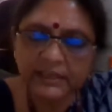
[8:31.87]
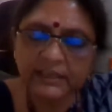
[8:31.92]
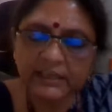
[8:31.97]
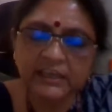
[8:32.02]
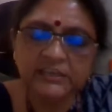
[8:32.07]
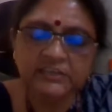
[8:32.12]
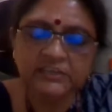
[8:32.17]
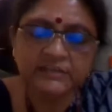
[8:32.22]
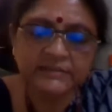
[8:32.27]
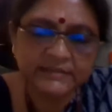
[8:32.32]

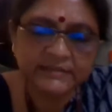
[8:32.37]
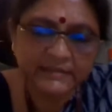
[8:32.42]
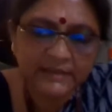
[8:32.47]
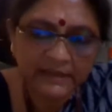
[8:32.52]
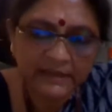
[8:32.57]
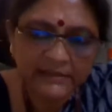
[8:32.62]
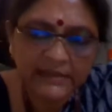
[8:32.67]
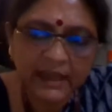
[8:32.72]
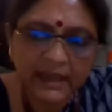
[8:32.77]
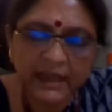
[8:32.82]
Each
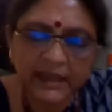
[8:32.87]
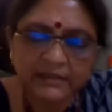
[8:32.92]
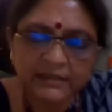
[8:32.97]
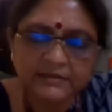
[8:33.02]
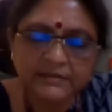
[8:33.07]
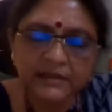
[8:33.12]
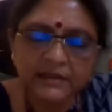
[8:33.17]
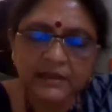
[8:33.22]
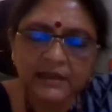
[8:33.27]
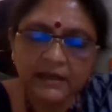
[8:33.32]
state has
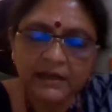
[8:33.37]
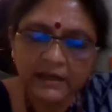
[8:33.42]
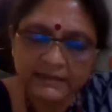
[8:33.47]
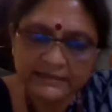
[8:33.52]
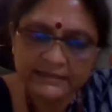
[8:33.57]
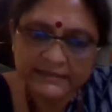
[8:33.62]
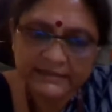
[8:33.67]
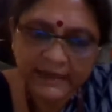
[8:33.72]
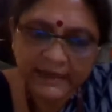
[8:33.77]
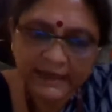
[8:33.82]

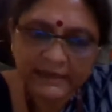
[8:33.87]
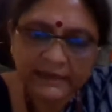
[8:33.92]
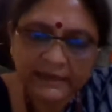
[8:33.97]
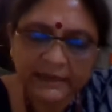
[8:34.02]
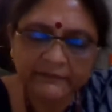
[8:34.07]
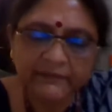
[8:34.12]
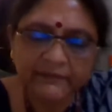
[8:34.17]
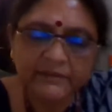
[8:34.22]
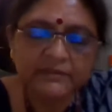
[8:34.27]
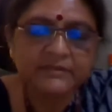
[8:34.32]
a state
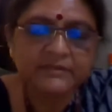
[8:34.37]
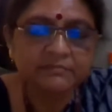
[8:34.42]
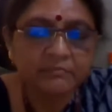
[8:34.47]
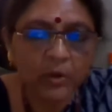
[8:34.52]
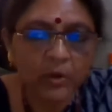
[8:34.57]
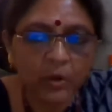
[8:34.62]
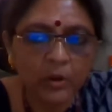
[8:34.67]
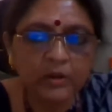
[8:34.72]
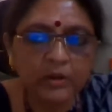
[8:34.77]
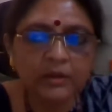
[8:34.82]
level
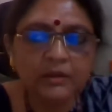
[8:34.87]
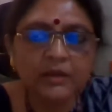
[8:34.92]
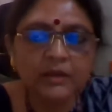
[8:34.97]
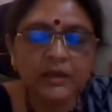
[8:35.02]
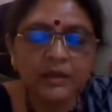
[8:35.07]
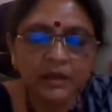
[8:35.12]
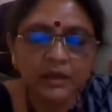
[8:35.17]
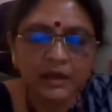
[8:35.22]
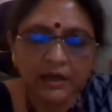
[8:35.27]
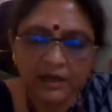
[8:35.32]
small
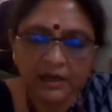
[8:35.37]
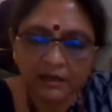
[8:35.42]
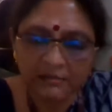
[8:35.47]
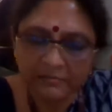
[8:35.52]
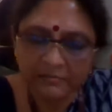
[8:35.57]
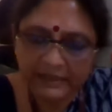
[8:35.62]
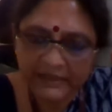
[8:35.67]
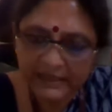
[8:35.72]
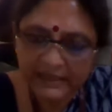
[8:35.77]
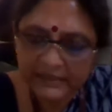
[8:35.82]
uh,
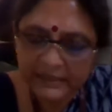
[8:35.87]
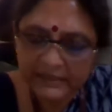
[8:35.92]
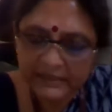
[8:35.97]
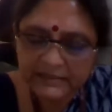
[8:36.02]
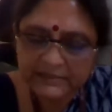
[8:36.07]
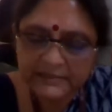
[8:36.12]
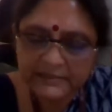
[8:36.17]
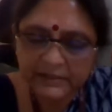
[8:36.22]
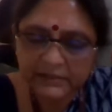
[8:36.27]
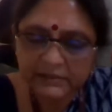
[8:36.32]
mini
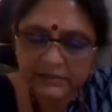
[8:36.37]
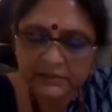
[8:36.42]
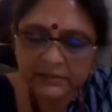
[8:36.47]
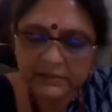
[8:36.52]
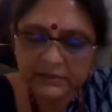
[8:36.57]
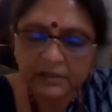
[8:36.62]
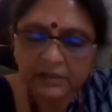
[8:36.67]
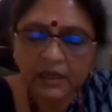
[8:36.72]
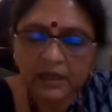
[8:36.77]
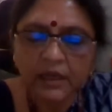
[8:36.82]
data
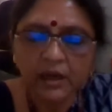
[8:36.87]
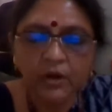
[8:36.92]
center.